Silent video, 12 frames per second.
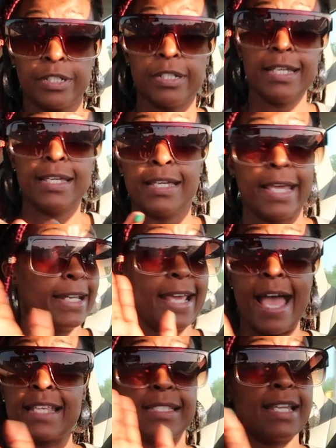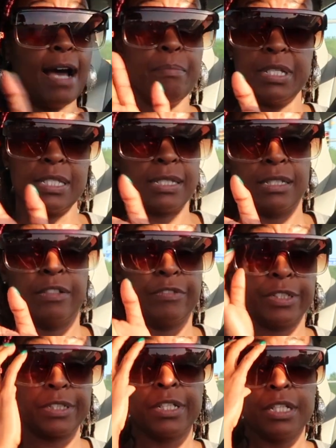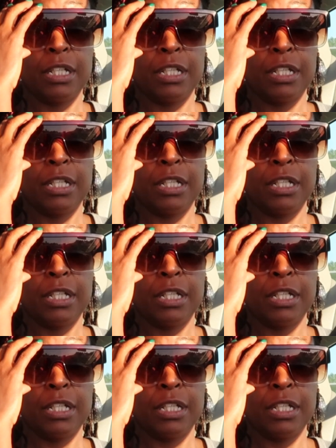and it has not been delivered.